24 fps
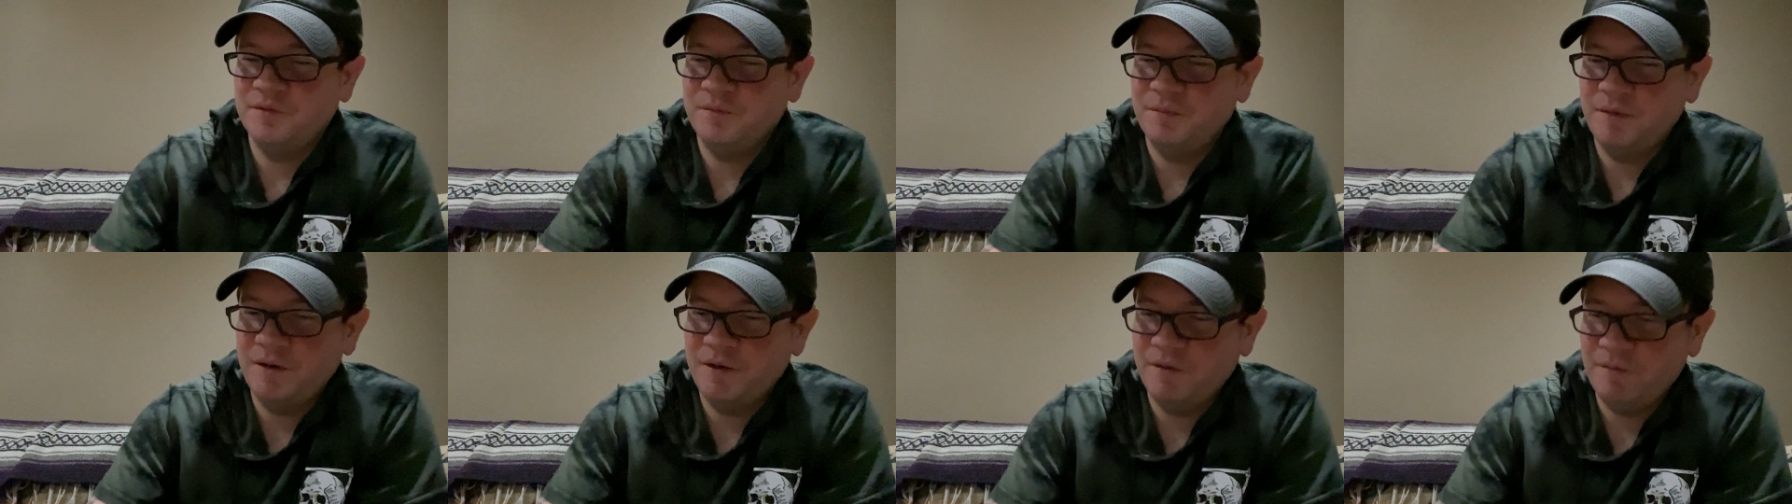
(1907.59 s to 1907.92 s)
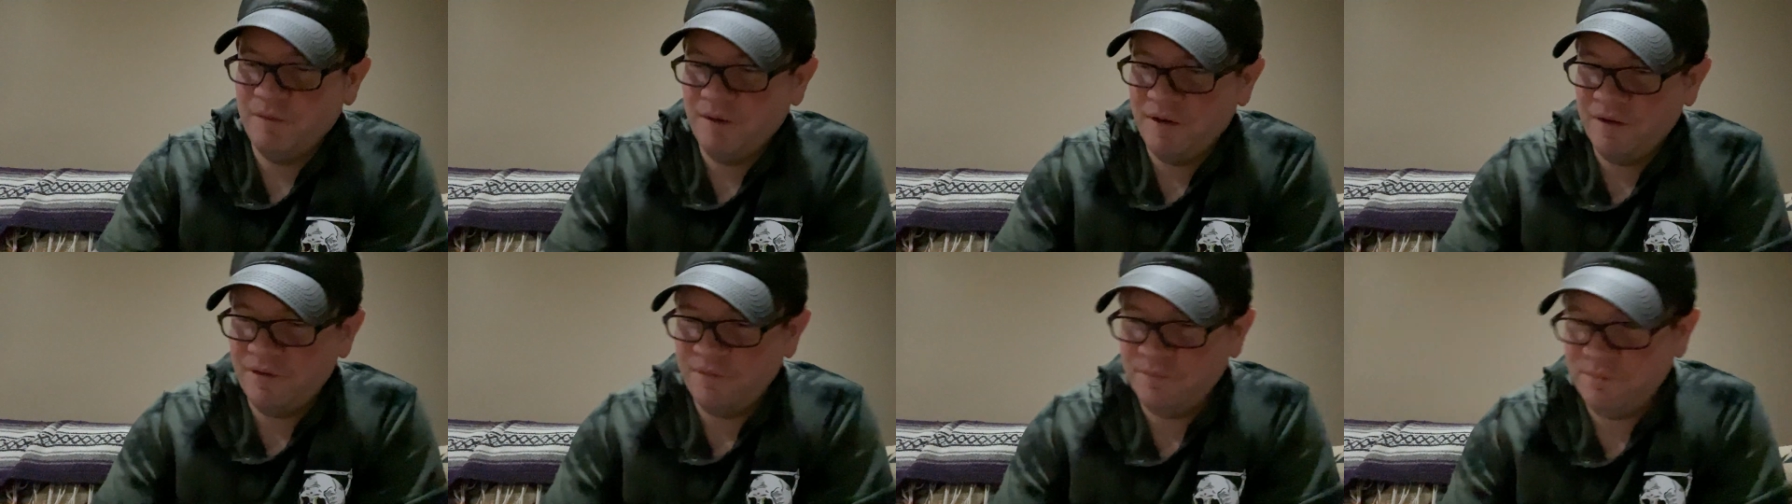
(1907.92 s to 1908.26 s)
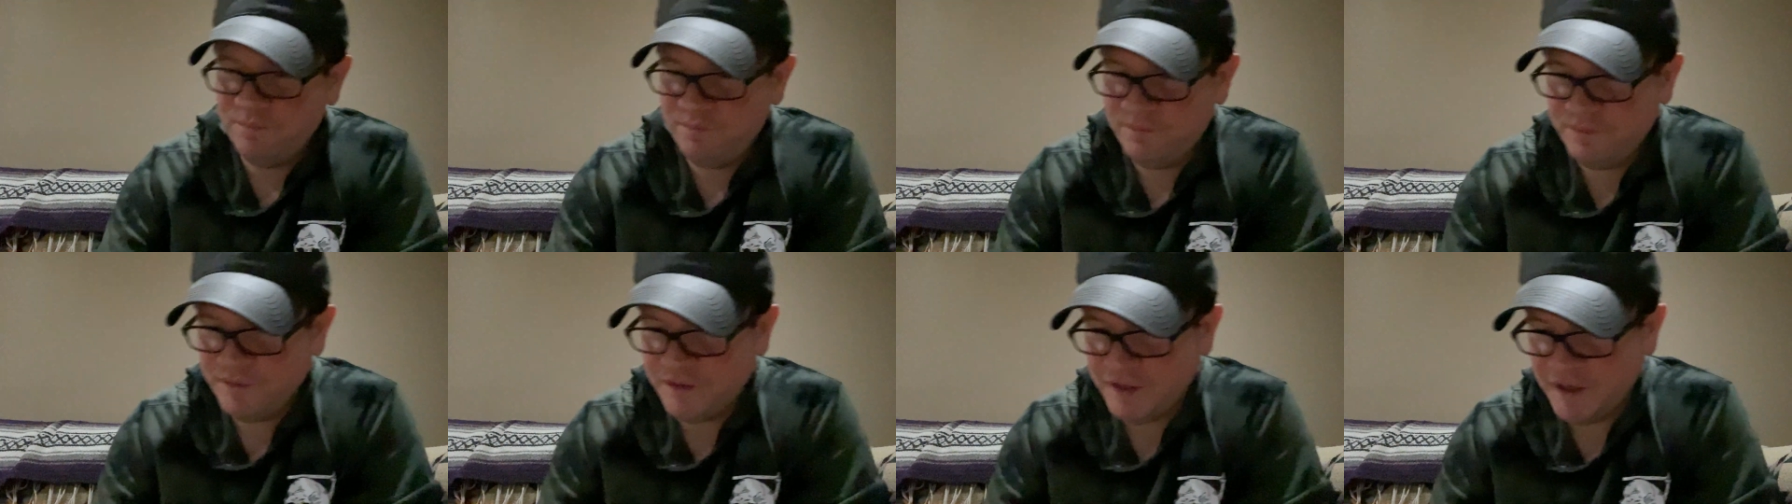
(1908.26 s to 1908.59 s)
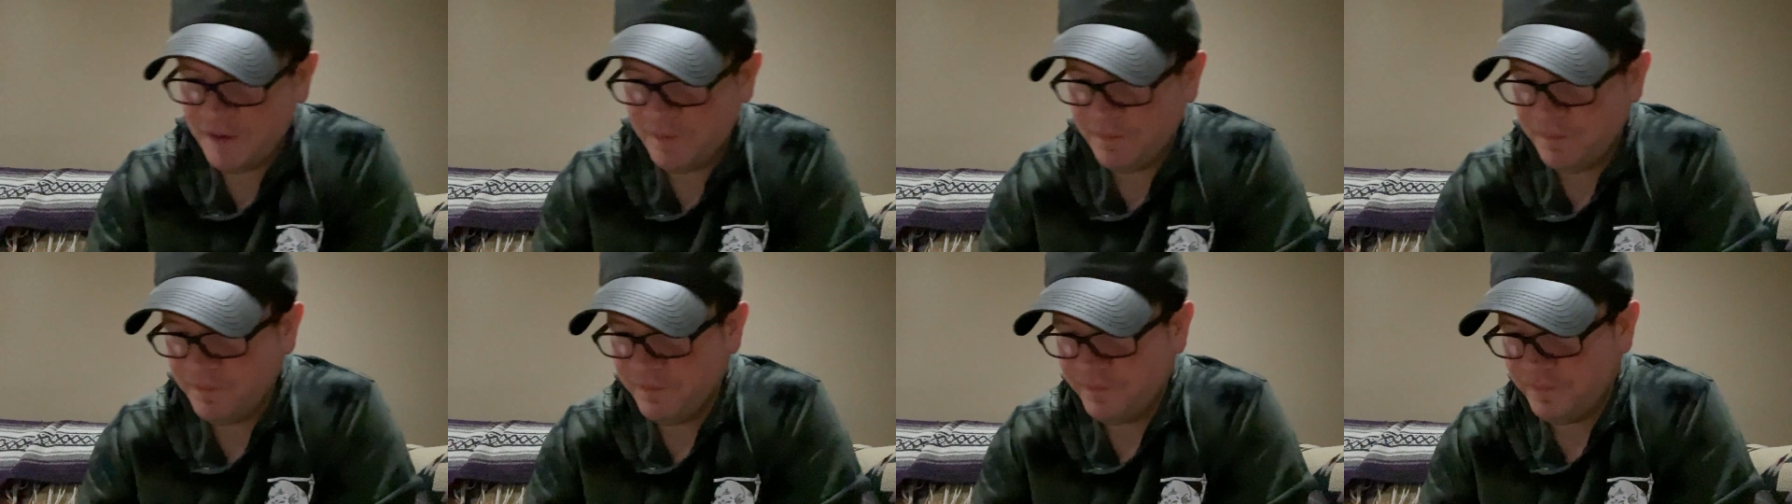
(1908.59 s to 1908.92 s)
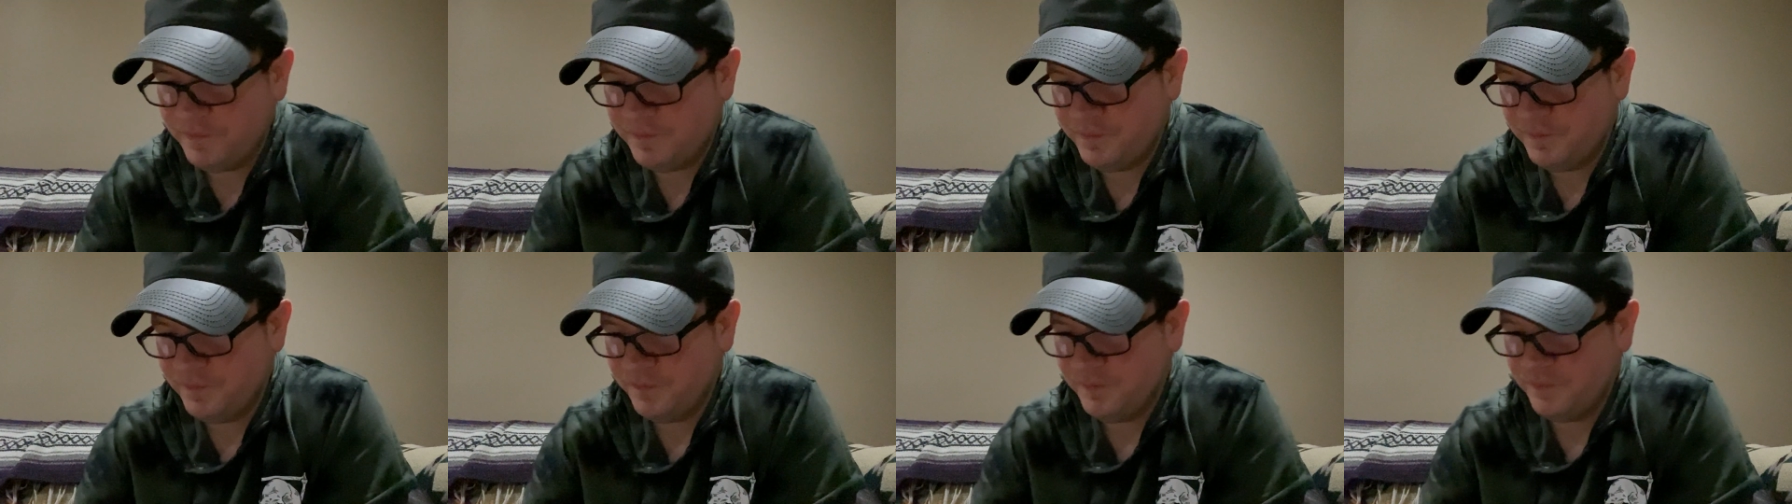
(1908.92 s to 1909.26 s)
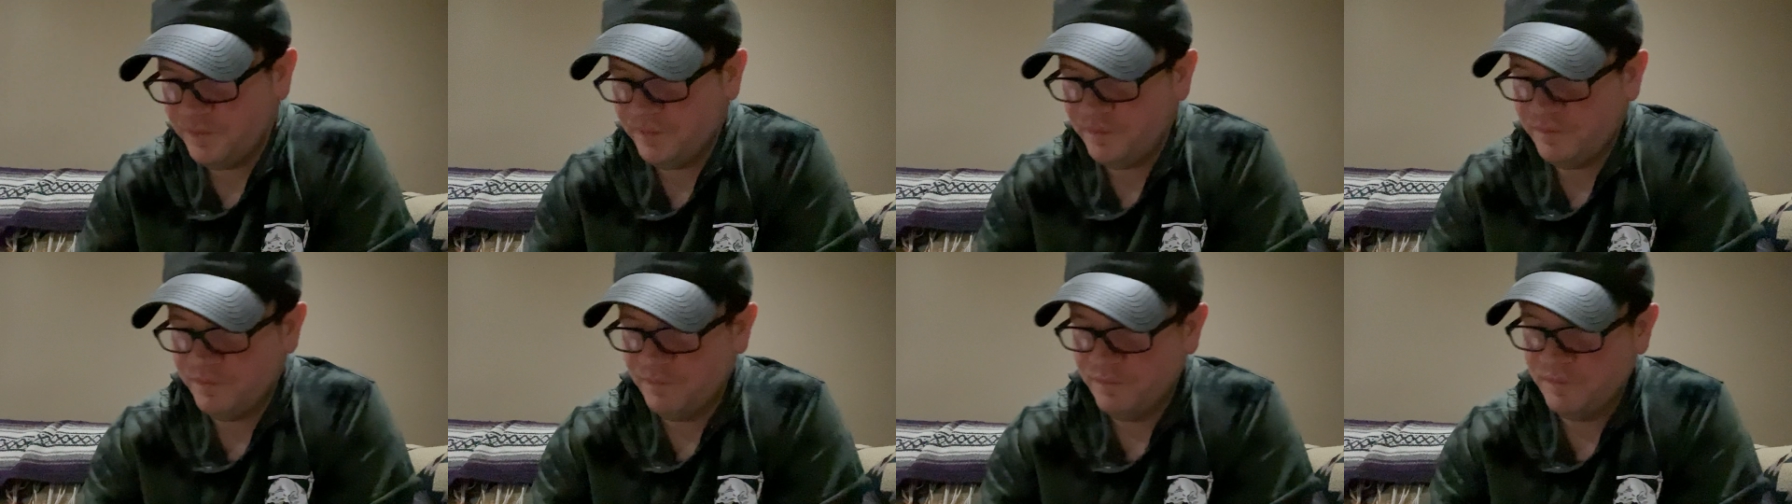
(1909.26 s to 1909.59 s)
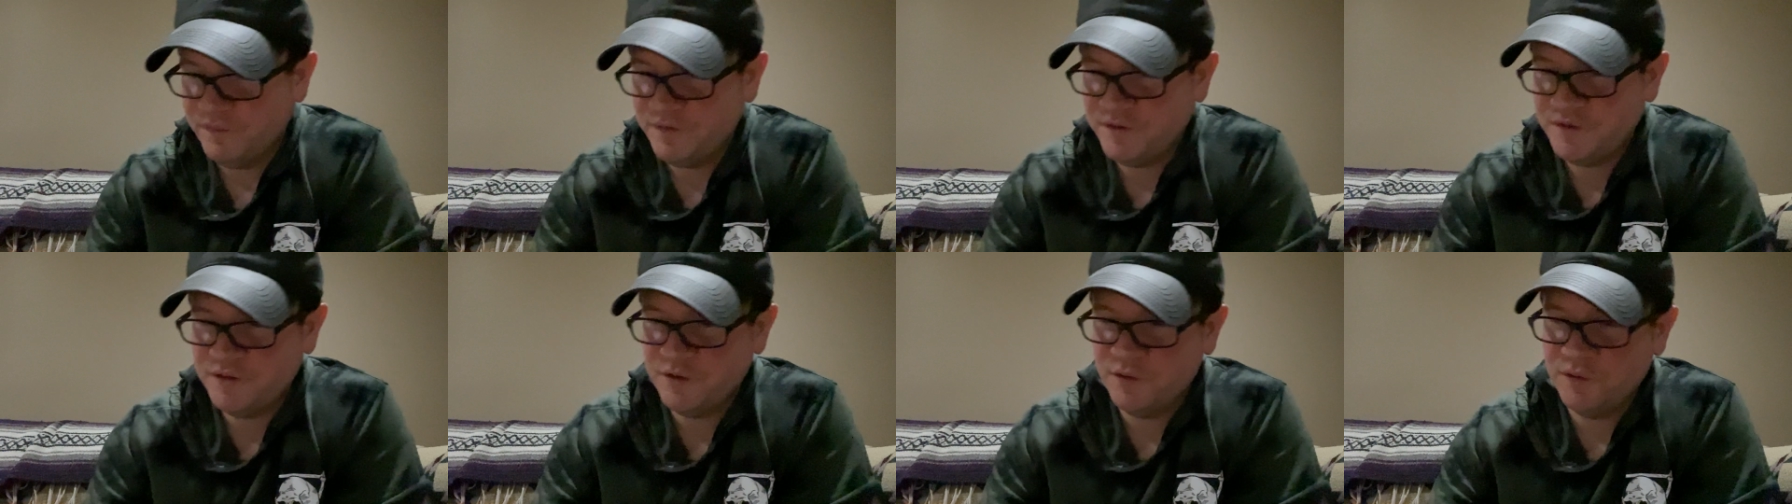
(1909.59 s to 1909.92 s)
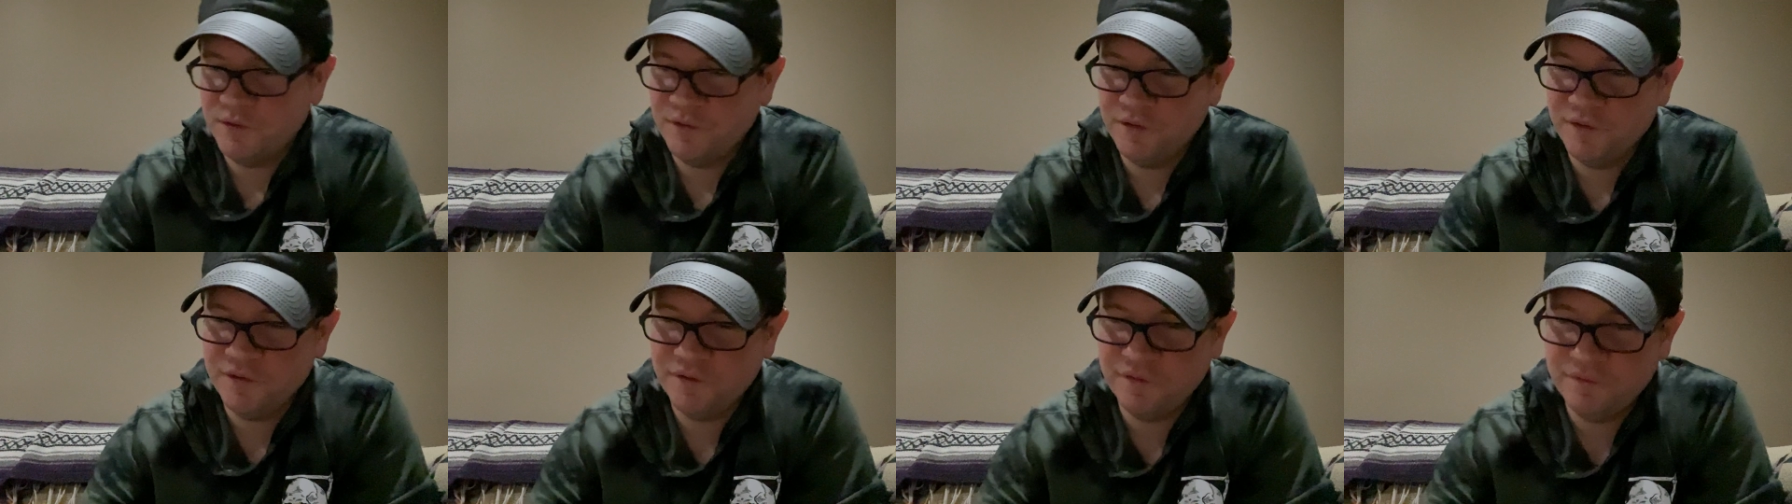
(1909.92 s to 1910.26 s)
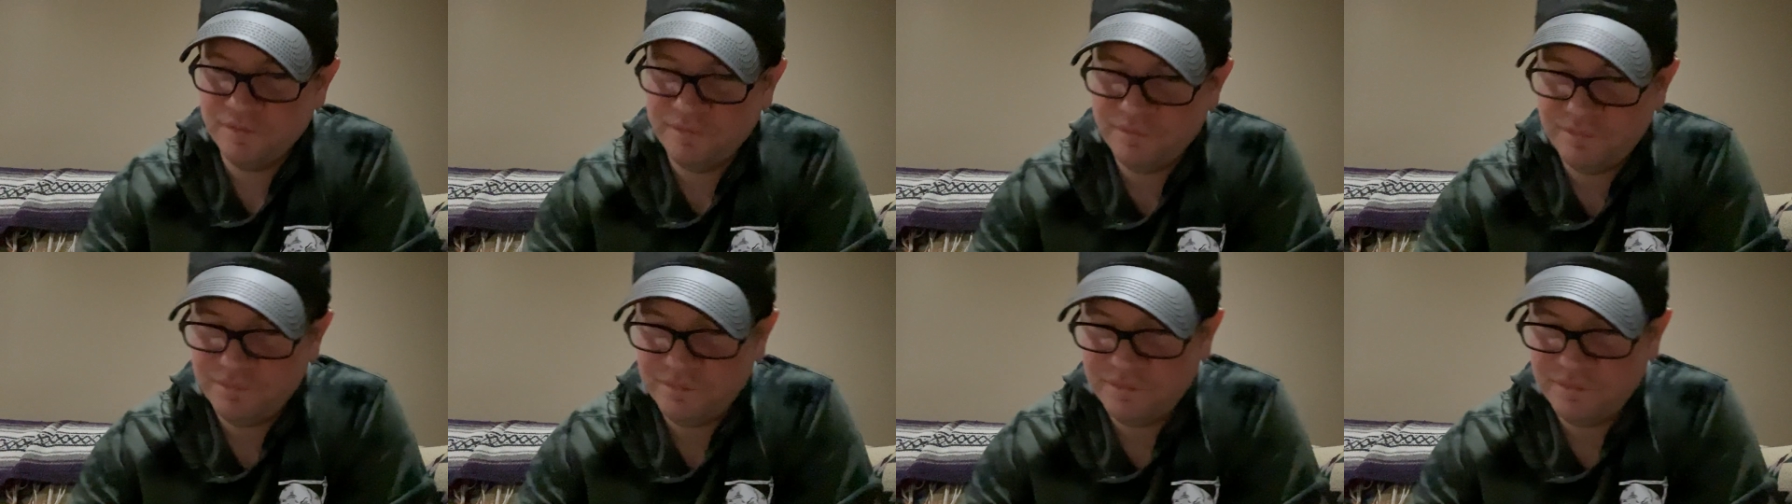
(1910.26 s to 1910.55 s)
One of my top stoner